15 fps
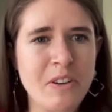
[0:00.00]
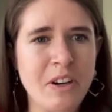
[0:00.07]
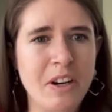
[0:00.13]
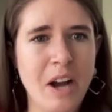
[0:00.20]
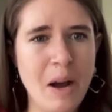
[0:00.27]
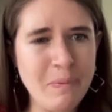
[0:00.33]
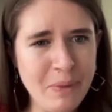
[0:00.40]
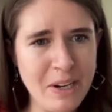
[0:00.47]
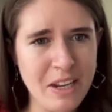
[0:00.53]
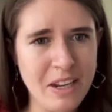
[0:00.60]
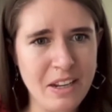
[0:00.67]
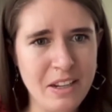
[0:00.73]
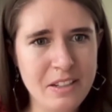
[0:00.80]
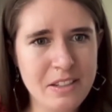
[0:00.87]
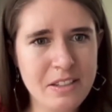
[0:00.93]
for
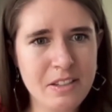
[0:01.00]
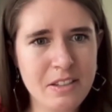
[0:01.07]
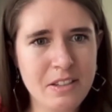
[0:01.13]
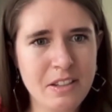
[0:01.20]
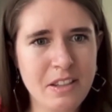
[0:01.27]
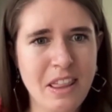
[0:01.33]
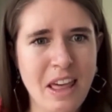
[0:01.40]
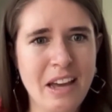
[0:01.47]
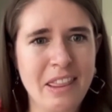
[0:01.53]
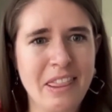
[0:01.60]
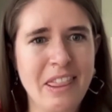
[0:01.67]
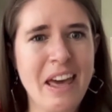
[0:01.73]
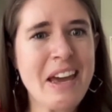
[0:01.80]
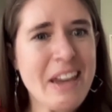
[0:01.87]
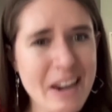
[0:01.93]
companies that
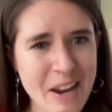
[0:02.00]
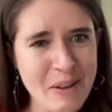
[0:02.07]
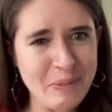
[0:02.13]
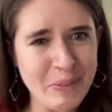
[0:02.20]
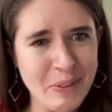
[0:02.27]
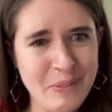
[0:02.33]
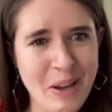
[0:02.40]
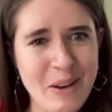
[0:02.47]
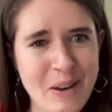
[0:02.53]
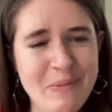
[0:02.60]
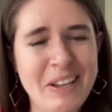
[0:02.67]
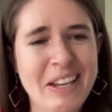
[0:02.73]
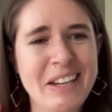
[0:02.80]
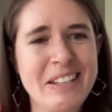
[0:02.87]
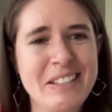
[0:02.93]
they can implement?
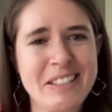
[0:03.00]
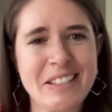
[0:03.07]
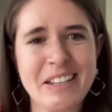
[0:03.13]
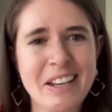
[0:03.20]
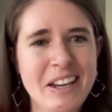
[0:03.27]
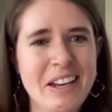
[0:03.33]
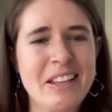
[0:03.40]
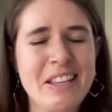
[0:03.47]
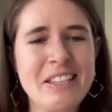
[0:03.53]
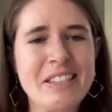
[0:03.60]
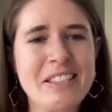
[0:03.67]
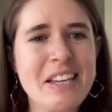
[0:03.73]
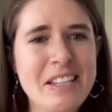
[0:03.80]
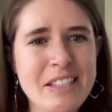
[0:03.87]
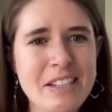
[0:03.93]
Because this
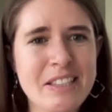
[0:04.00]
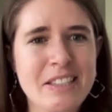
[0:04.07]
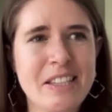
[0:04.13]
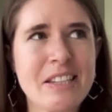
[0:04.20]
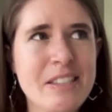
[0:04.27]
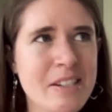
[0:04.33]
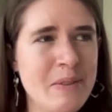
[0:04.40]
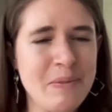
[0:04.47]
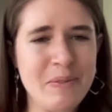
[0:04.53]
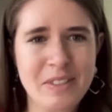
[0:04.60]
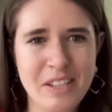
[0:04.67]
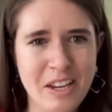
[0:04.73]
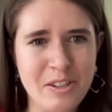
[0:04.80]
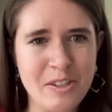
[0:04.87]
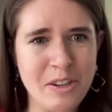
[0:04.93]
is a systems
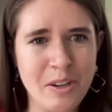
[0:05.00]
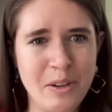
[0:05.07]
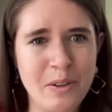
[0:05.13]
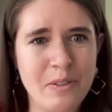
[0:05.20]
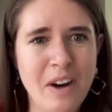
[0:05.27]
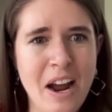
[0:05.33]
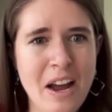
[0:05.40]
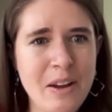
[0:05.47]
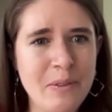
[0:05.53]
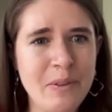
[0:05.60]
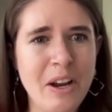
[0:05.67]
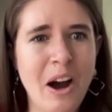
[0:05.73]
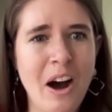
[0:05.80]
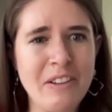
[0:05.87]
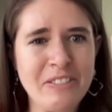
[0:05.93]
issue, right? We
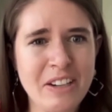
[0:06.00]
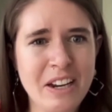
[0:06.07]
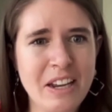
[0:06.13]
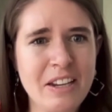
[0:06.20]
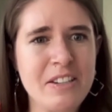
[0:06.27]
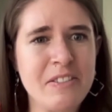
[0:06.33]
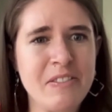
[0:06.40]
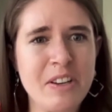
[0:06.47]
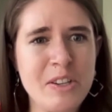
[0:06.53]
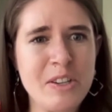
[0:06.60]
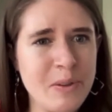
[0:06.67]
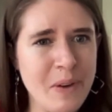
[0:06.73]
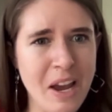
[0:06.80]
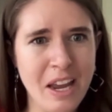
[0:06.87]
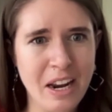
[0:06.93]
often
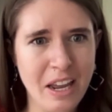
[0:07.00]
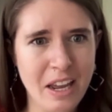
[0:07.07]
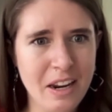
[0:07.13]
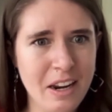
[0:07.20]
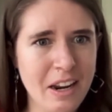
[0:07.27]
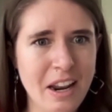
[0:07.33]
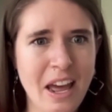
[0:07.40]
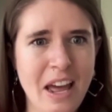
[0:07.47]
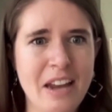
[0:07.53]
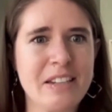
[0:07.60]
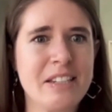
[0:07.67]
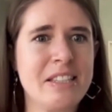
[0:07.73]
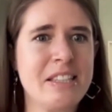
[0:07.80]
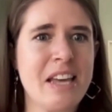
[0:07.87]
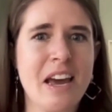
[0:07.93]
individuate it
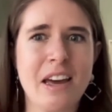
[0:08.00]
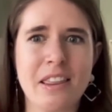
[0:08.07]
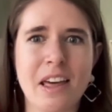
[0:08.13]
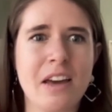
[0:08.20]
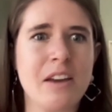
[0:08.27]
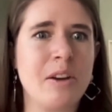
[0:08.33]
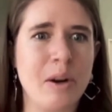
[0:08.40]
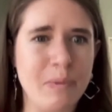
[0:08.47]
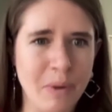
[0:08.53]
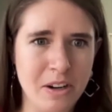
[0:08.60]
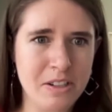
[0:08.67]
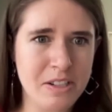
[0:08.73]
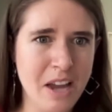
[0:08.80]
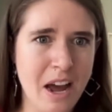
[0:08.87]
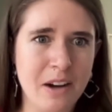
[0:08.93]
and say that you're
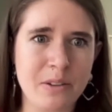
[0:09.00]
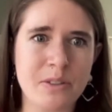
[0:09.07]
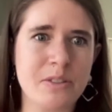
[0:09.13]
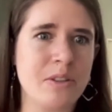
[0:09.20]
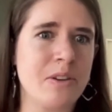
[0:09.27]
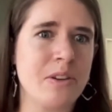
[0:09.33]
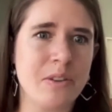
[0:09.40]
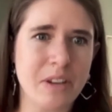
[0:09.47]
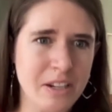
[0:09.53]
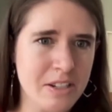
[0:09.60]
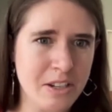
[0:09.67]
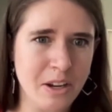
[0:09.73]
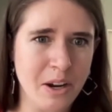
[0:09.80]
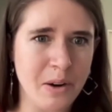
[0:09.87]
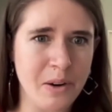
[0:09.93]
burnt out, so you need
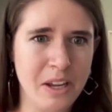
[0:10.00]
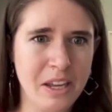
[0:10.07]
to go